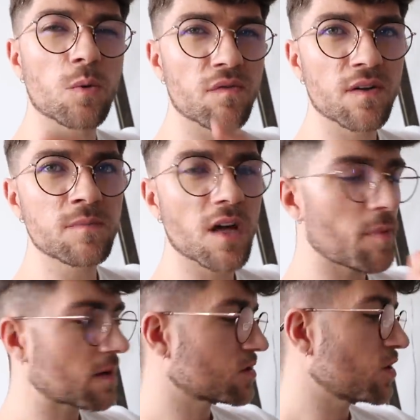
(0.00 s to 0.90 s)
We filmed it
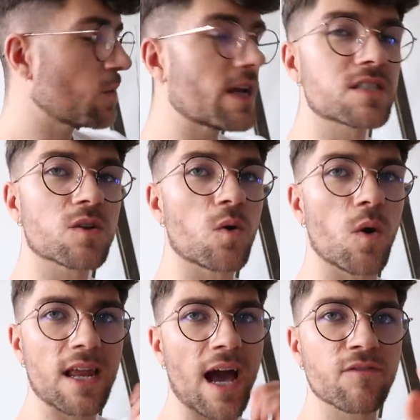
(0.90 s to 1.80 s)
about 2 weeks ago
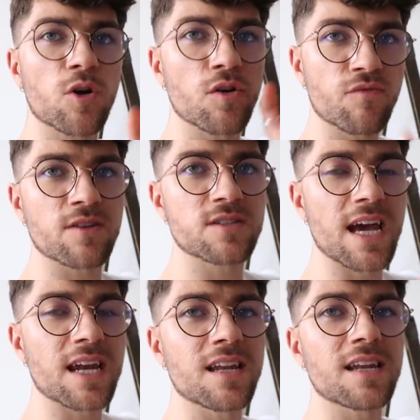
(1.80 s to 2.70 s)
and I haven't gotten around
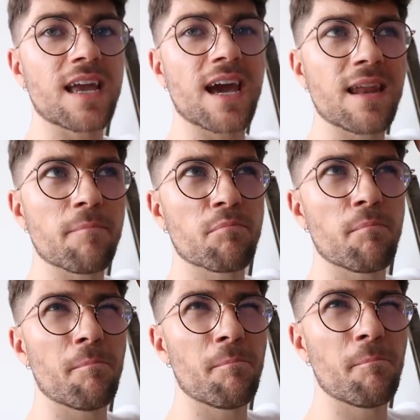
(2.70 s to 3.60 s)
to editing it yet, and it
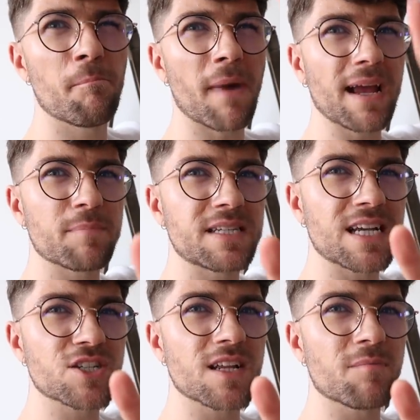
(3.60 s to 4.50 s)
might
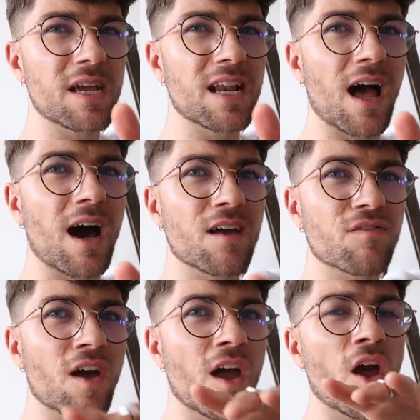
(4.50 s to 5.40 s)
potentially be
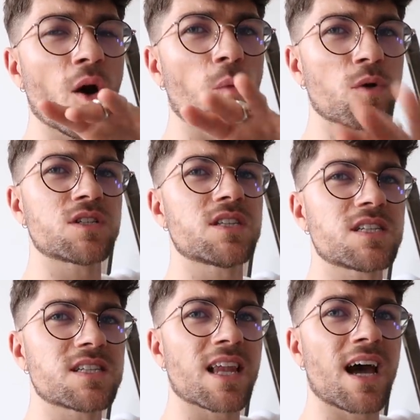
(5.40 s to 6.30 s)
live once
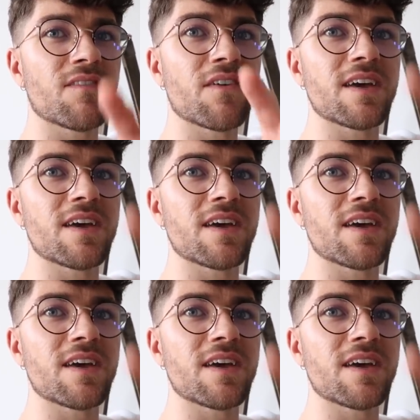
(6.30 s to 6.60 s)
this is live.